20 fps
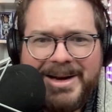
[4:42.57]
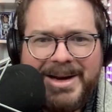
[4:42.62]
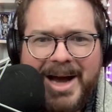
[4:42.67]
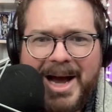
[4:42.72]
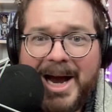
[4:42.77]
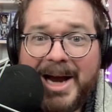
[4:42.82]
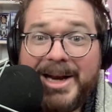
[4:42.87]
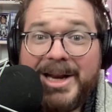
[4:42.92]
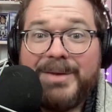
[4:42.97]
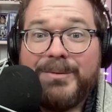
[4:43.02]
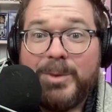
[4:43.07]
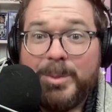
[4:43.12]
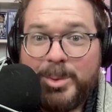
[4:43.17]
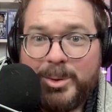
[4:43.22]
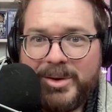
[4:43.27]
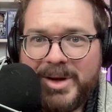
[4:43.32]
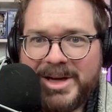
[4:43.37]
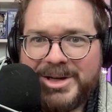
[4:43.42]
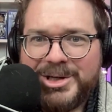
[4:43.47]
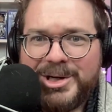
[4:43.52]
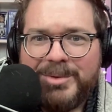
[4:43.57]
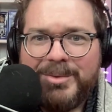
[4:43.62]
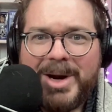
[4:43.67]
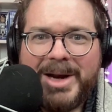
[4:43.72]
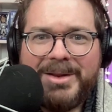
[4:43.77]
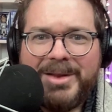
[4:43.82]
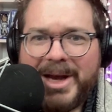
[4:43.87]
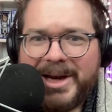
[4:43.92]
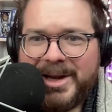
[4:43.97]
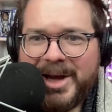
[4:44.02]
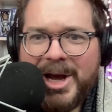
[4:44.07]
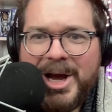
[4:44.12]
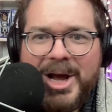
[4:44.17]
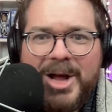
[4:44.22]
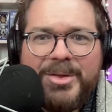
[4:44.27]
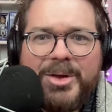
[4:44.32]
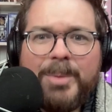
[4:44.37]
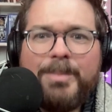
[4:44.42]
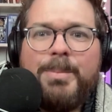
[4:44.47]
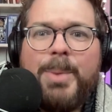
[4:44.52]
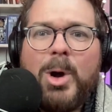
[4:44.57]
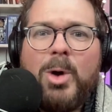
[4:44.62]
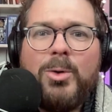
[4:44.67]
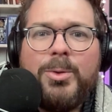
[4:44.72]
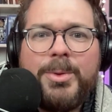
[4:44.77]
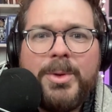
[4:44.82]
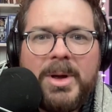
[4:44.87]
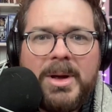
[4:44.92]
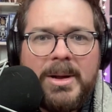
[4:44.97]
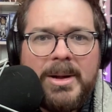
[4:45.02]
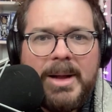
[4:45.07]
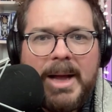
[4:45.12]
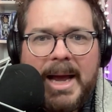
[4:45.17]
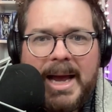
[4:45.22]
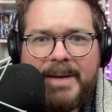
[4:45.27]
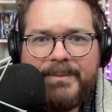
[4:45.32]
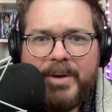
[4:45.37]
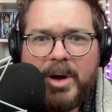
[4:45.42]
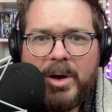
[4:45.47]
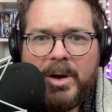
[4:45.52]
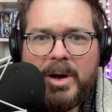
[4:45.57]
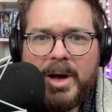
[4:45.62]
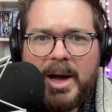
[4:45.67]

hiding for protection, right? Like they're both have